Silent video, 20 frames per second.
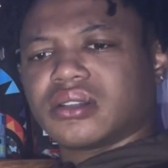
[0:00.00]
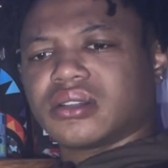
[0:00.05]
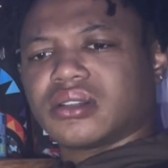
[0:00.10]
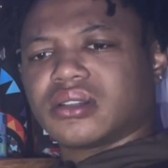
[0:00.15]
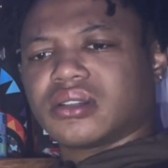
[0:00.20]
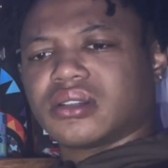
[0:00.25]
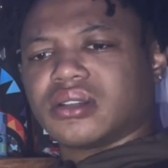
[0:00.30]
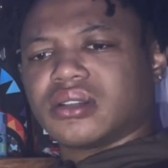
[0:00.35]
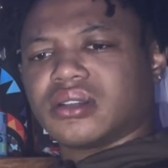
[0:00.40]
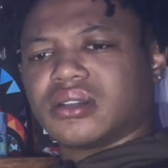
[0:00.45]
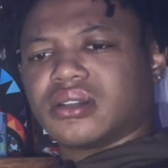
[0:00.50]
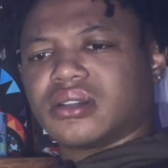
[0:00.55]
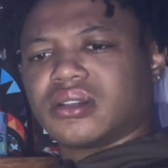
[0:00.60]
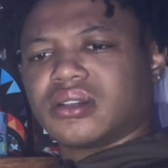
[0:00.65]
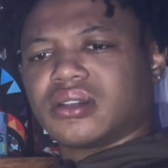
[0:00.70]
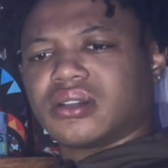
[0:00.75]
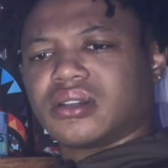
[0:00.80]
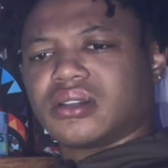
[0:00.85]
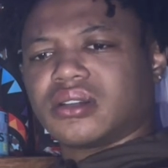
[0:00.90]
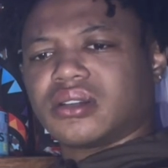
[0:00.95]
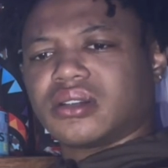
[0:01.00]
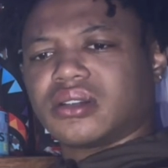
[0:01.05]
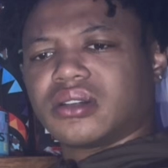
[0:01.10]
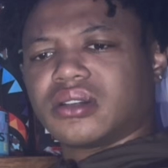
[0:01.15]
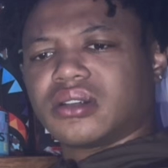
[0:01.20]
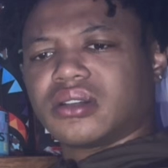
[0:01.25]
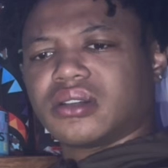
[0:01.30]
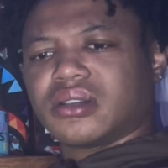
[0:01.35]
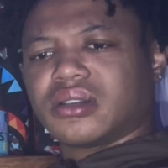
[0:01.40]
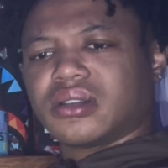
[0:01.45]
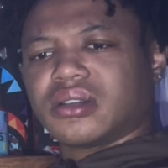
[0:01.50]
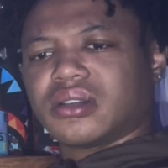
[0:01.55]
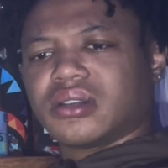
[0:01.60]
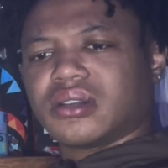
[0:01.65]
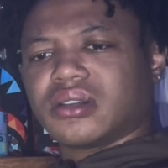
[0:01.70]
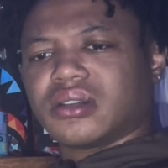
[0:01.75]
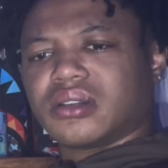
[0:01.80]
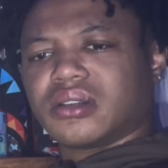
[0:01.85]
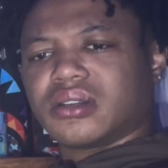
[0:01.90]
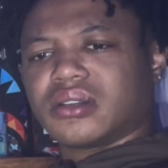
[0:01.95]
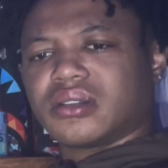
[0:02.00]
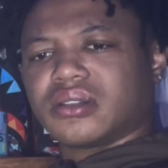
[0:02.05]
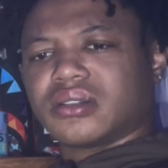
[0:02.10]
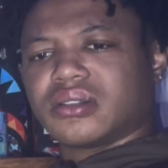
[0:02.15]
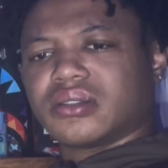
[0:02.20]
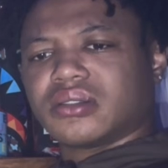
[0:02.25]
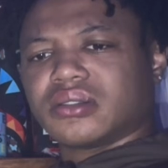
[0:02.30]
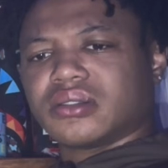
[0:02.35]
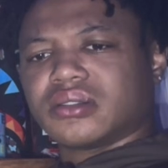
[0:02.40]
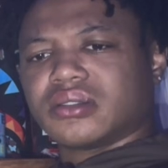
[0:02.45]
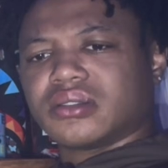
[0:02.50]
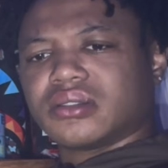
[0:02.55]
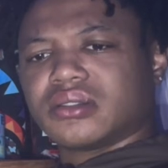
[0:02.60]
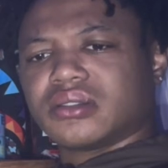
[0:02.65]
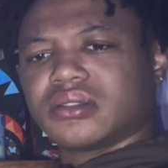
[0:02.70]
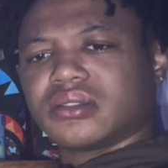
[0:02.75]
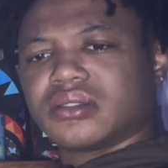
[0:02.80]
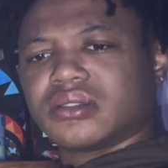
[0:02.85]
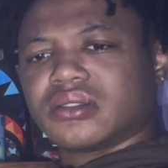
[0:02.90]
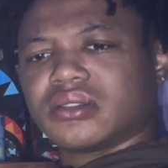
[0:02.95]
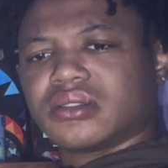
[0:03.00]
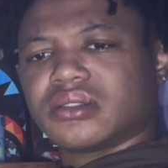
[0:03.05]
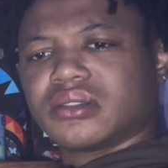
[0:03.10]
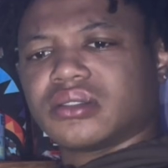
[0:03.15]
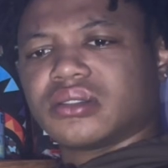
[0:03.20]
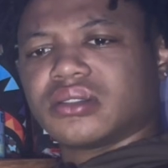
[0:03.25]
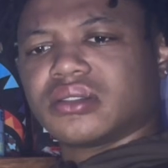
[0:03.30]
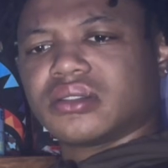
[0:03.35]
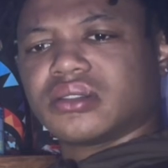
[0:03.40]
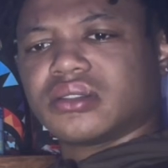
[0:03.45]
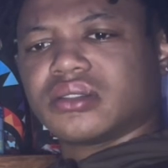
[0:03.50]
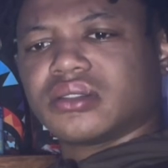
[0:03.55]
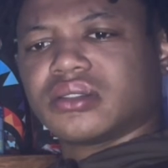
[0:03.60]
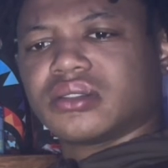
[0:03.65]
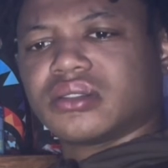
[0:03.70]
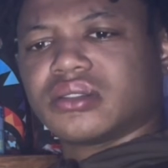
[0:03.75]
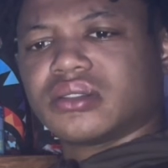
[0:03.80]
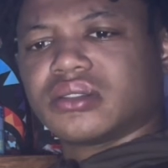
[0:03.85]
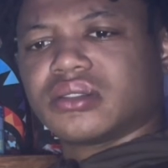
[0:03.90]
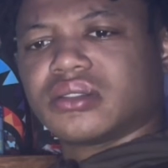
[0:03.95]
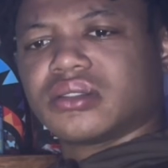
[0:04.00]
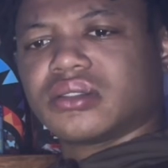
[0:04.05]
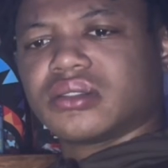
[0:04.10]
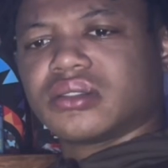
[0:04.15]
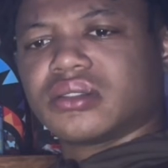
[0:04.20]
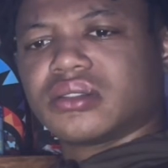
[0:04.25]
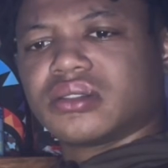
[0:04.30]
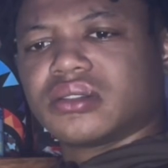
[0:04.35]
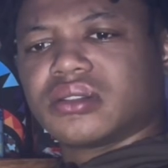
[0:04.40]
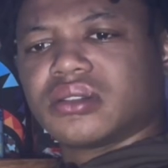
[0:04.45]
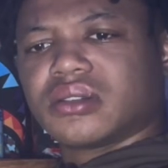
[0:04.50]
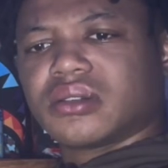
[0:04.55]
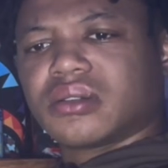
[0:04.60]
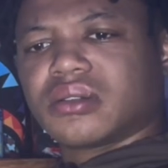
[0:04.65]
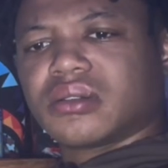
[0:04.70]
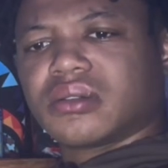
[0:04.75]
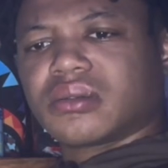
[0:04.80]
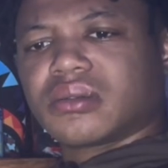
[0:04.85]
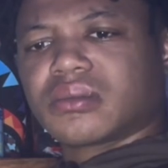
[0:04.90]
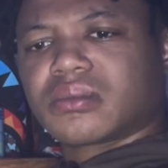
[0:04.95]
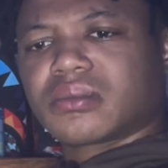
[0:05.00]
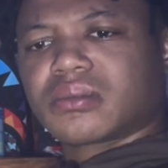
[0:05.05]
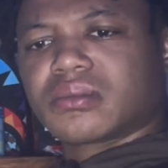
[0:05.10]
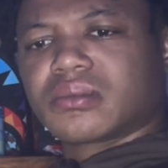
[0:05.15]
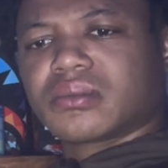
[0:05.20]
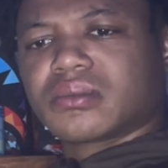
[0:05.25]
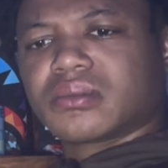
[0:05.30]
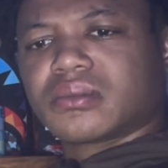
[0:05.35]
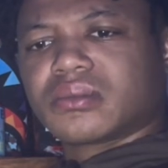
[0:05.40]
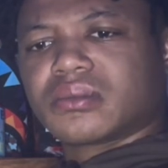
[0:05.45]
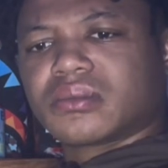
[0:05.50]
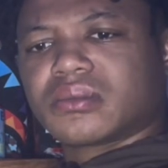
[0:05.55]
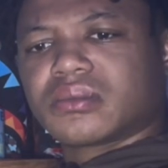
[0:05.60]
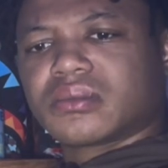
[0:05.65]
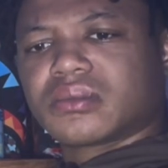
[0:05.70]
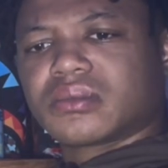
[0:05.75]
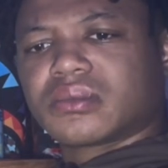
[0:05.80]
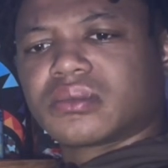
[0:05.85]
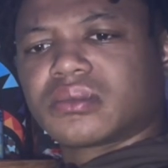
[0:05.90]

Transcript: This person isn't speaking.